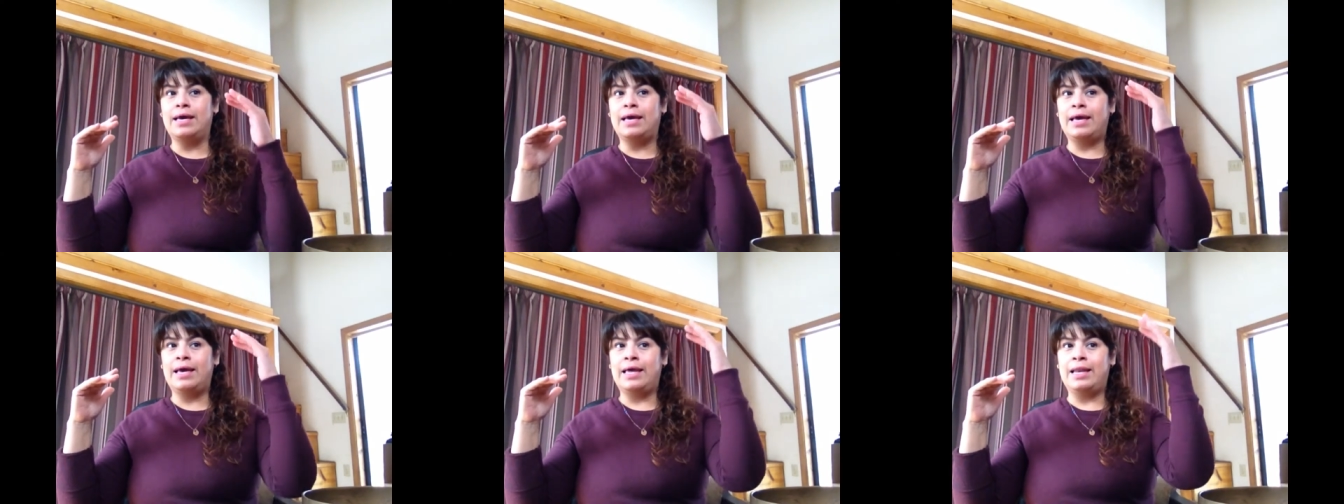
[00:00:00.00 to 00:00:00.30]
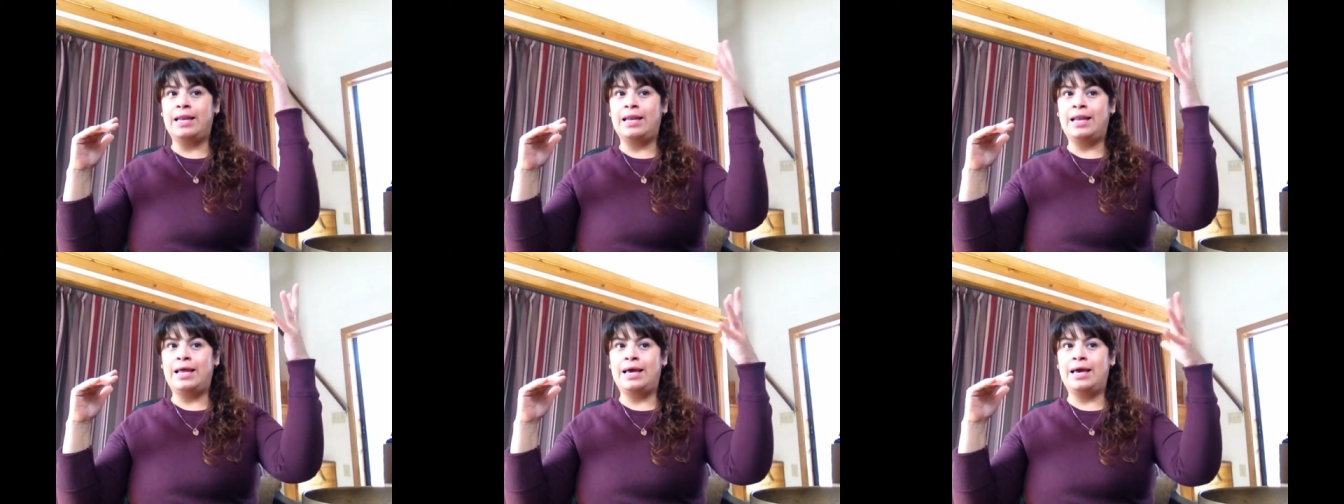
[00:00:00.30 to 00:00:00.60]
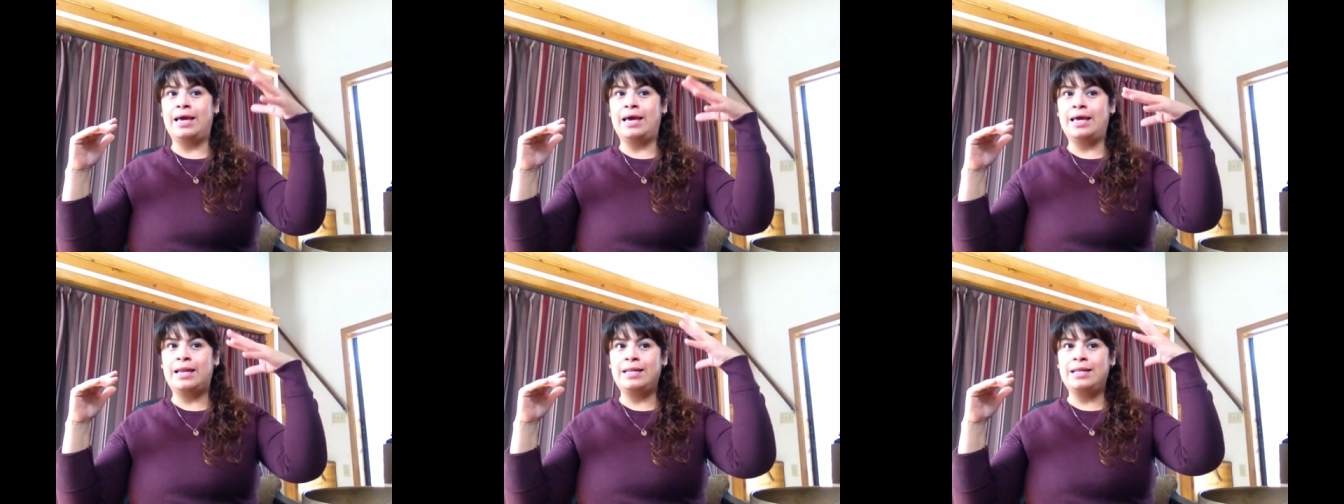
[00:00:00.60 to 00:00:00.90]
and
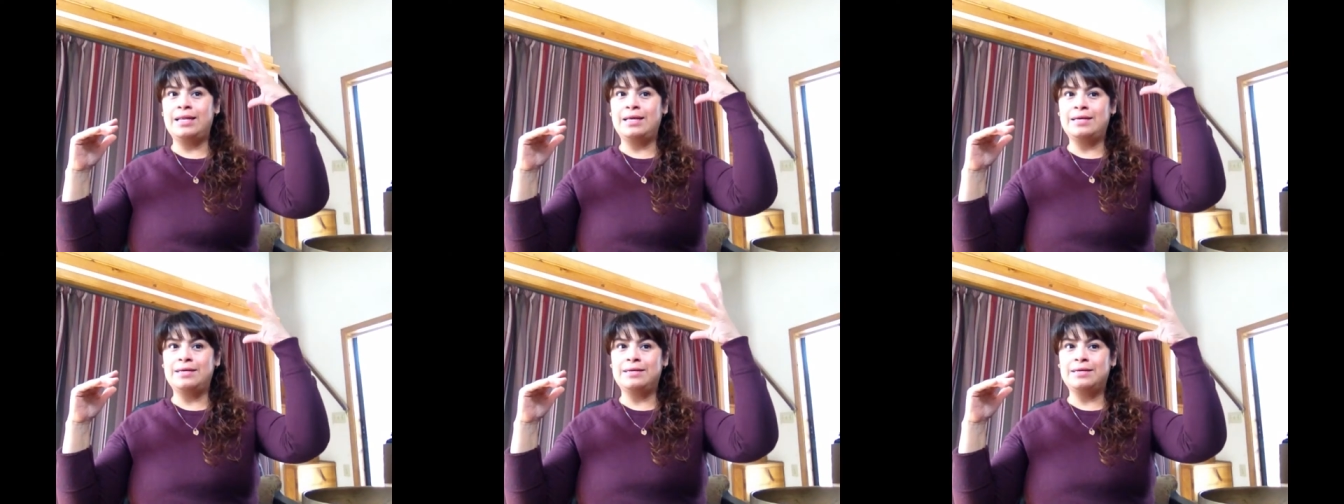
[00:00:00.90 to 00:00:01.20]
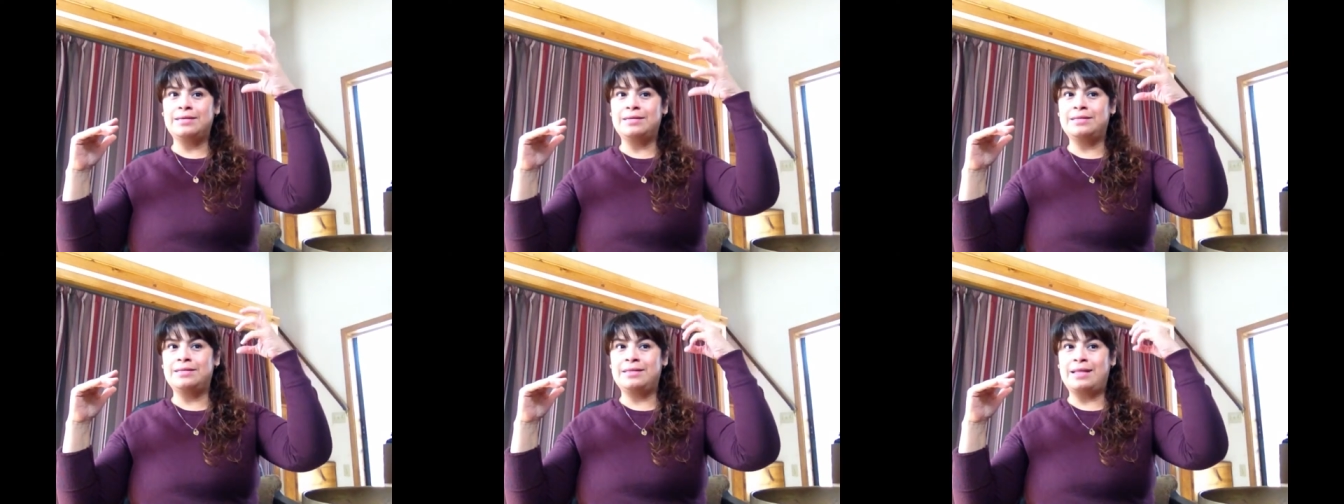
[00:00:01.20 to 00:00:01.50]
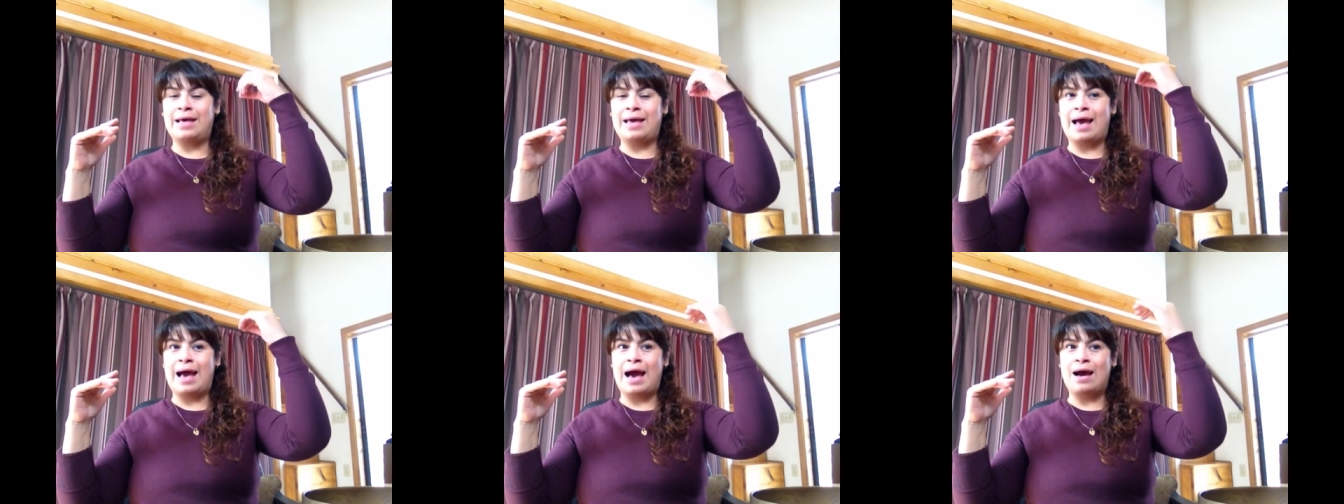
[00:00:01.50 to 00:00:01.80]
let
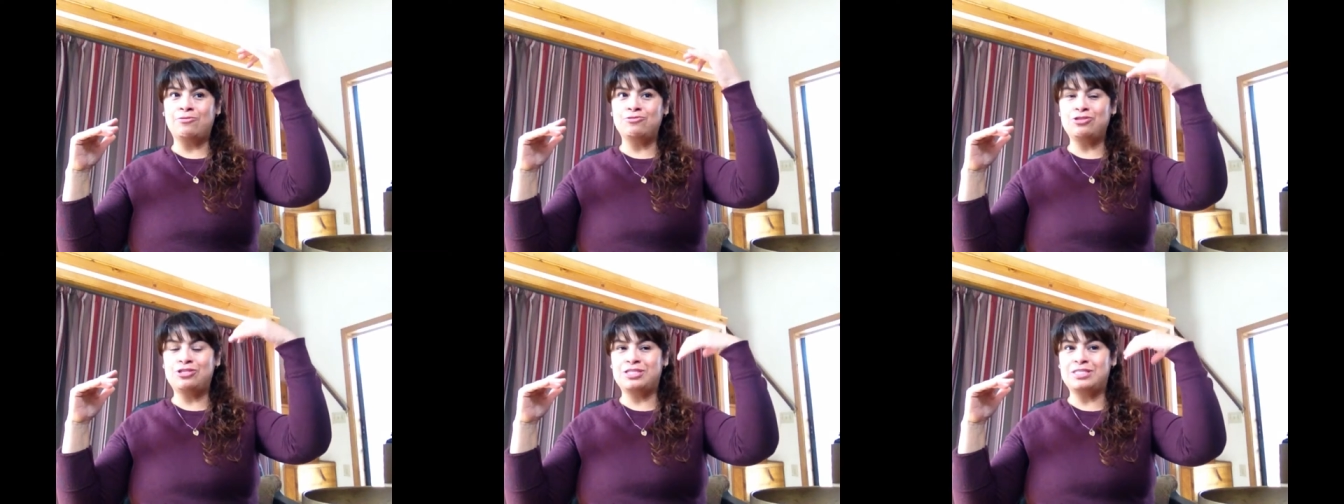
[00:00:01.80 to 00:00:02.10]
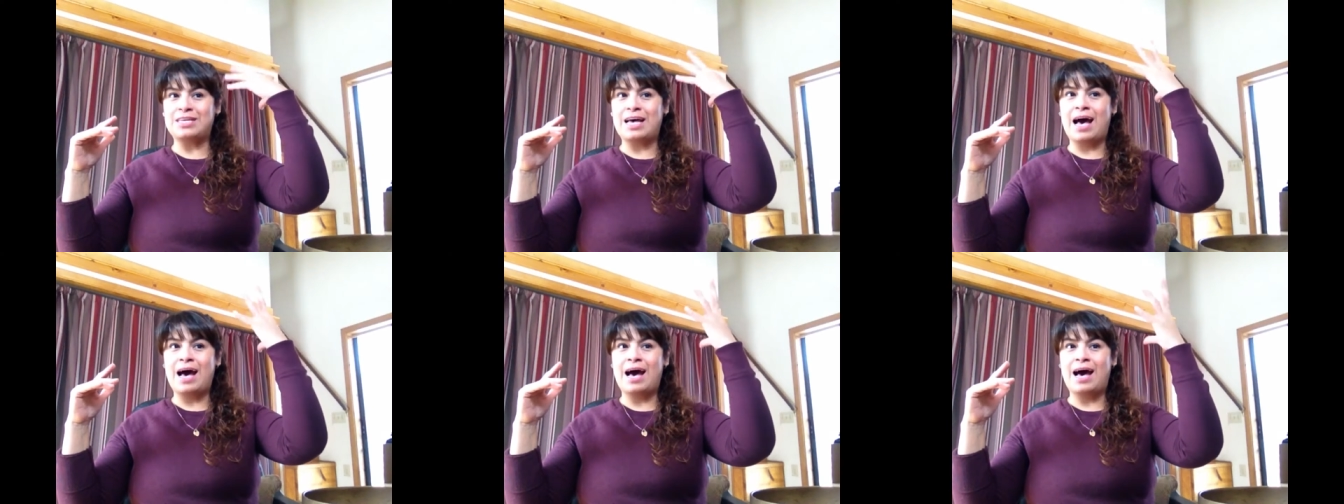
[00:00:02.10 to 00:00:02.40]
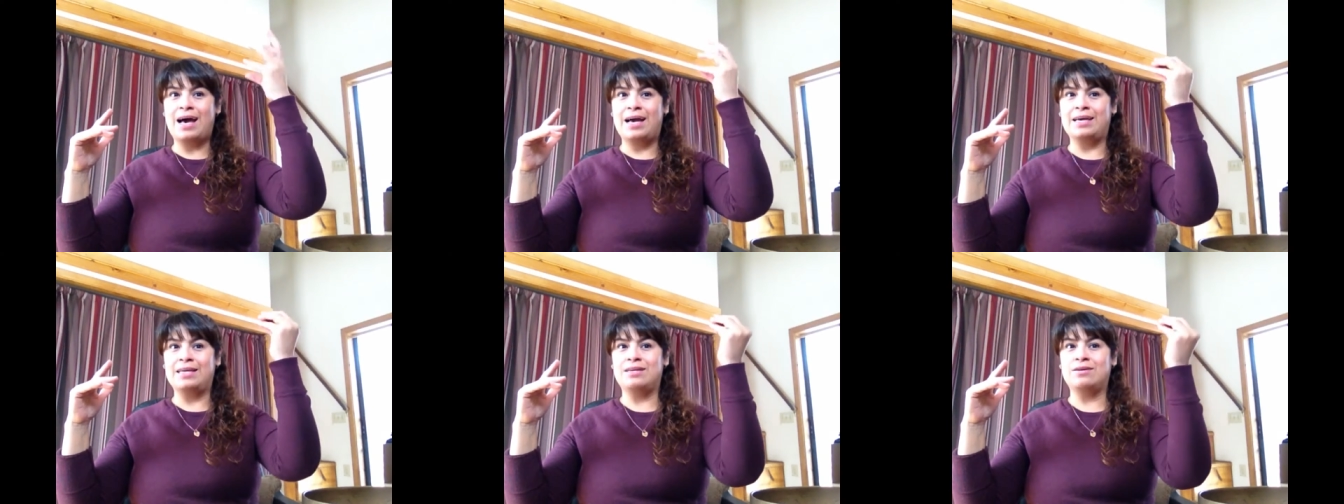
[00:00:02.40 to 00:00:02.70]
the
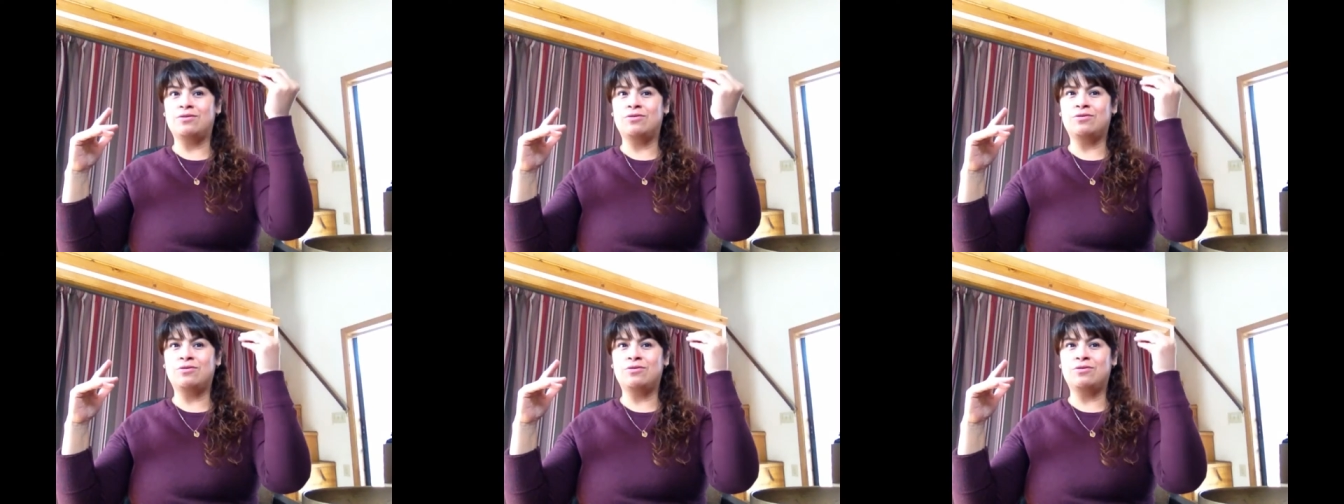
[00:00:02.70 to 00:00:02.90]
outside